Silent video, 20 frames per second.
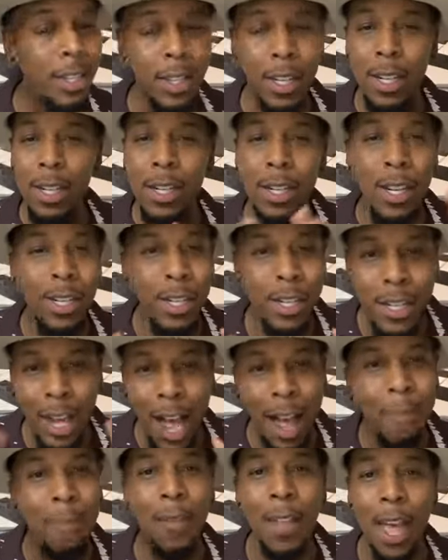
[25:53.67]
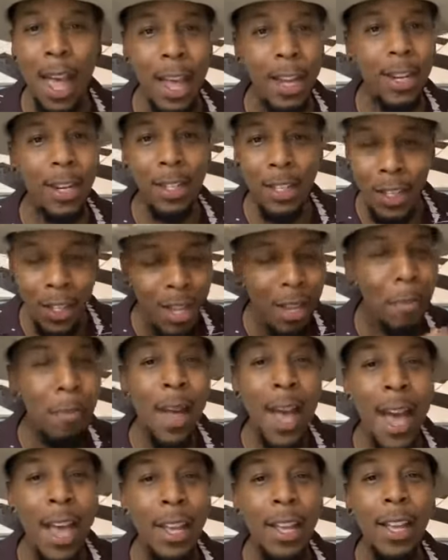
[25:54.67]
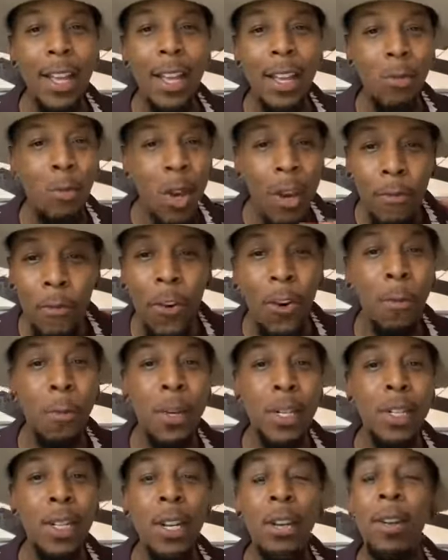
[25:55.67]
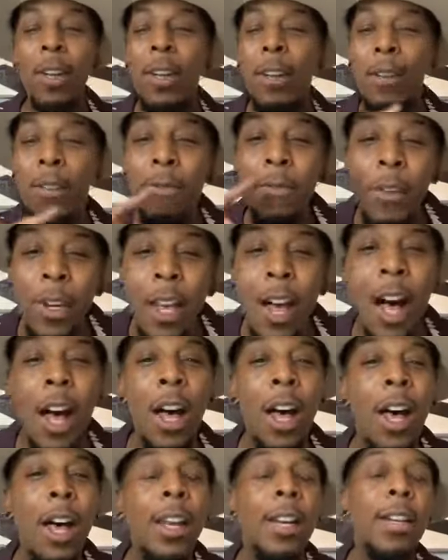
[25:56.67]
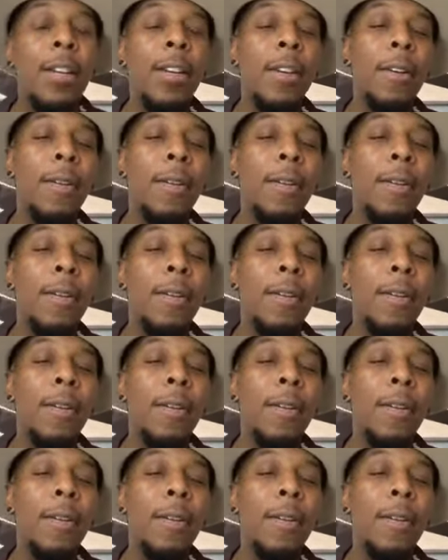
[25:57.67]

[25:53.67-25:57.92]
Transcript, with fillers: Just, just stop that. He took it back, refurbished it for God.